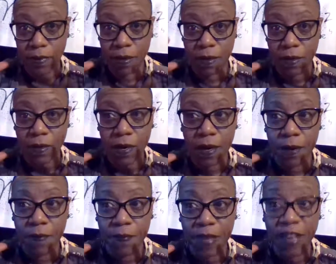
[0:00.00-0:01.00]
you know,
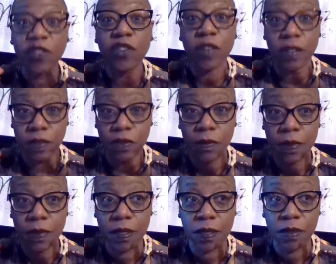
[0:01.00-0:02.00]
adjust to.
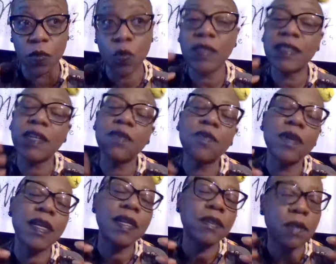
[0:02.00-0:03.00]
Because once I
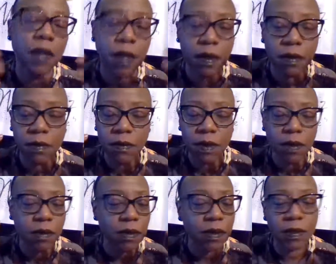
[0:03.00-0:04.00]
realized, okay, you
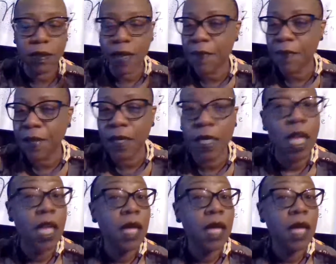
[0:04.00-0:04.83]
know, this is happening,